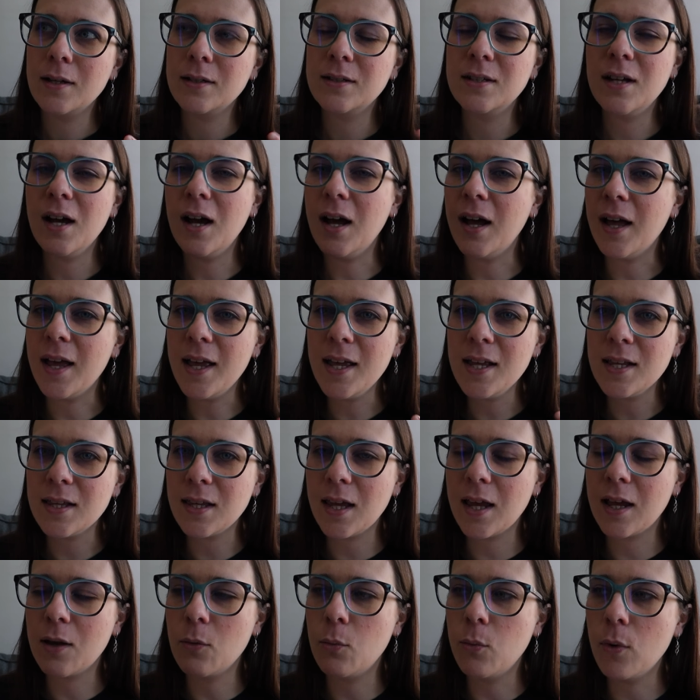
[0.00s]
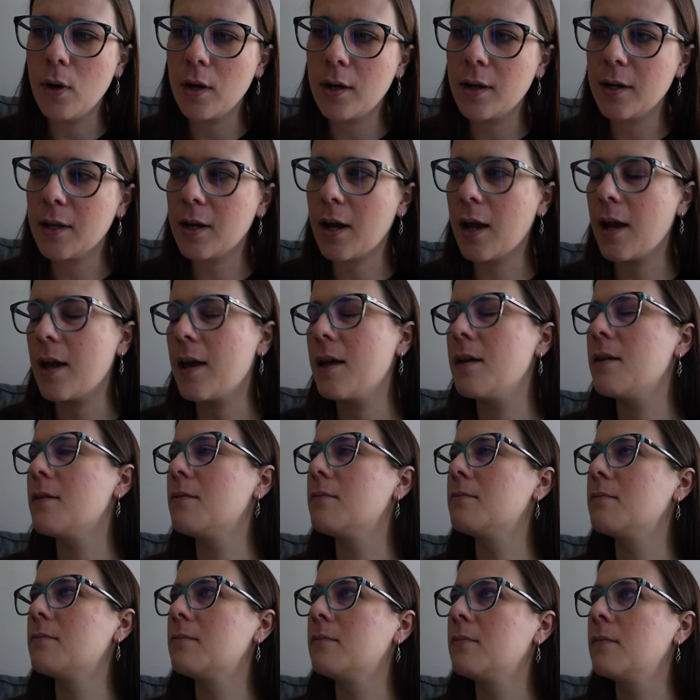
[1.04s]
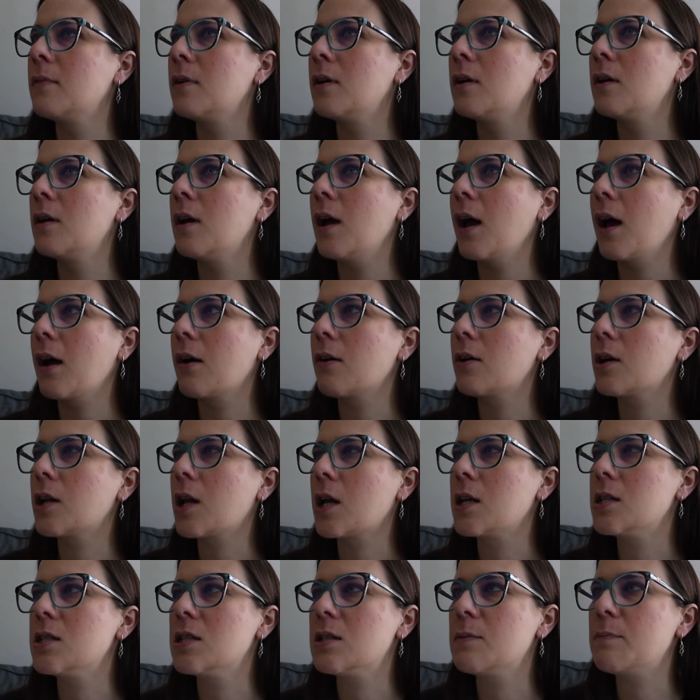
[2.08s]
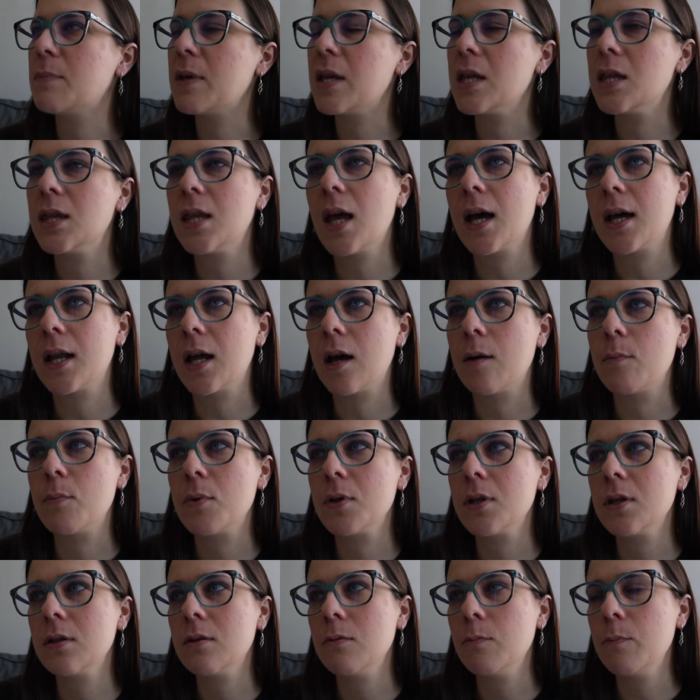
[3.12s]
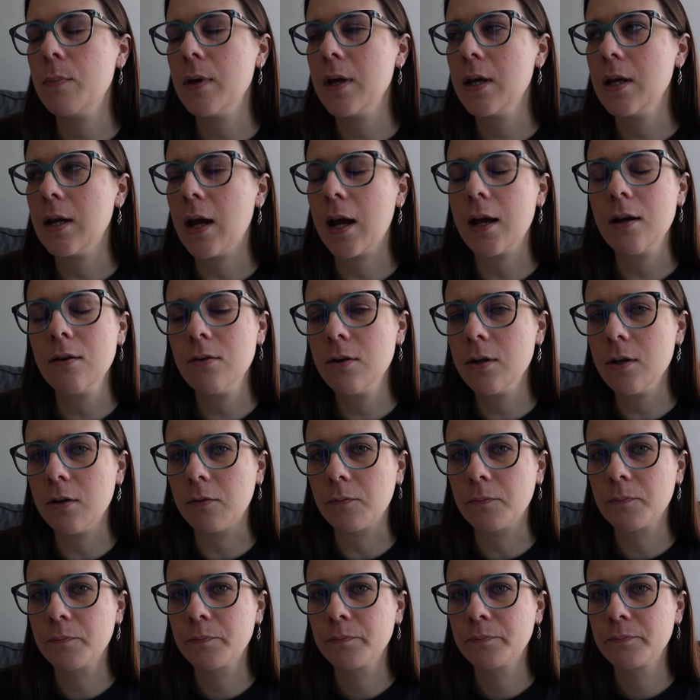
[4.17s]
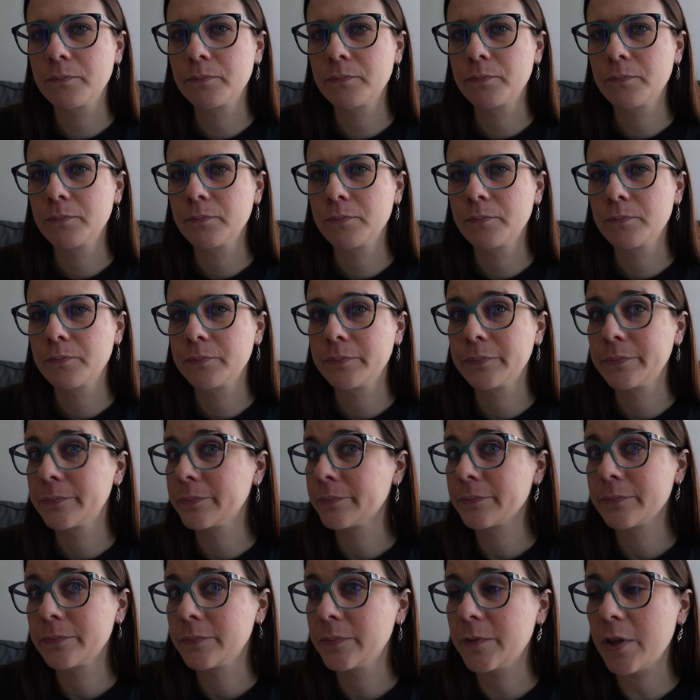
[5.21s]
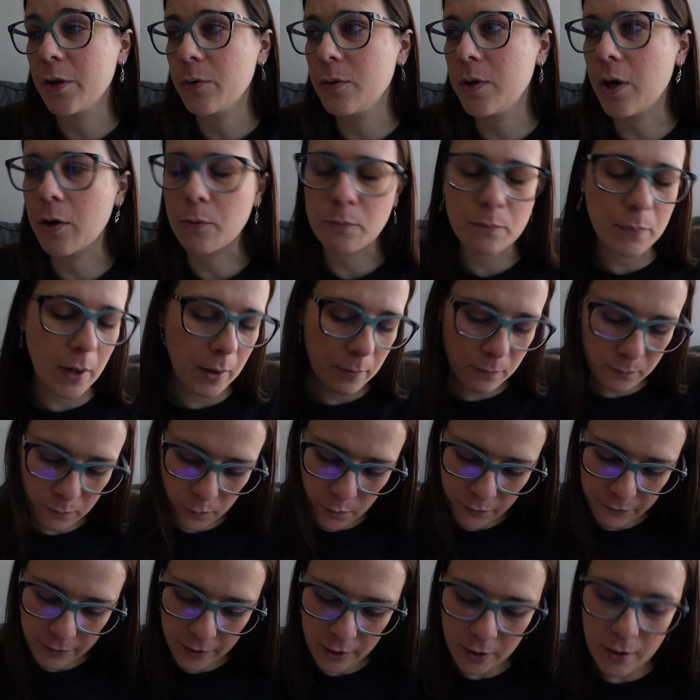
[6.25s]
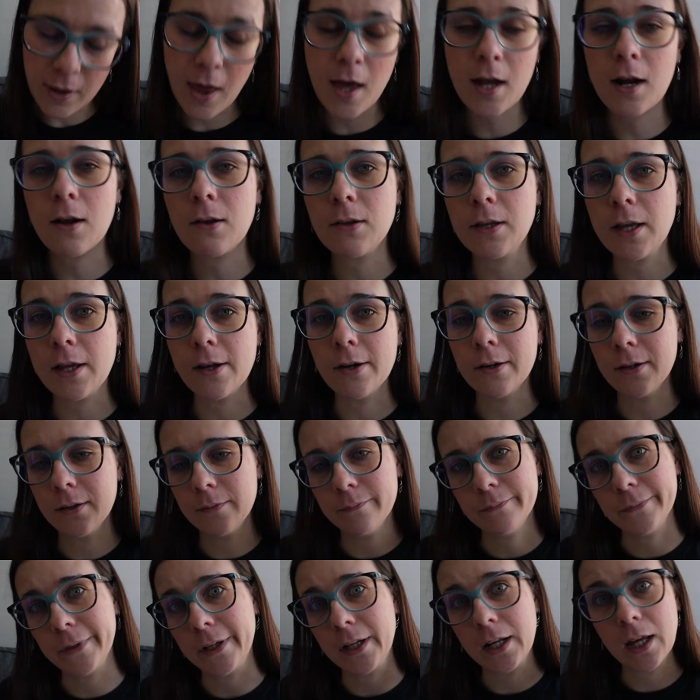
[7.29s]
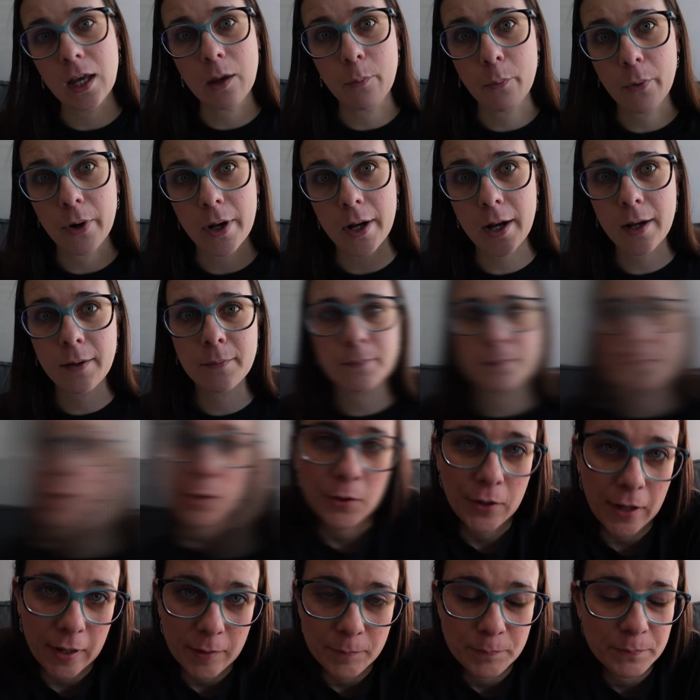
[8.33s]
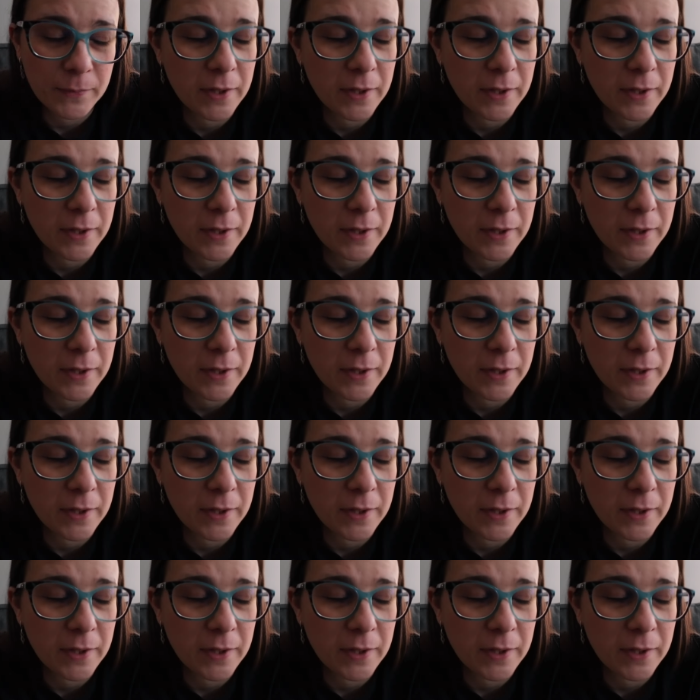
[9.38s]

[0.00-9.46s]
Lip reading: cut. Like, what could I, how could I speed that up a little bit? I don't know. Don't know, but we'll figure that out later. I'm gonna keep reading. Okay,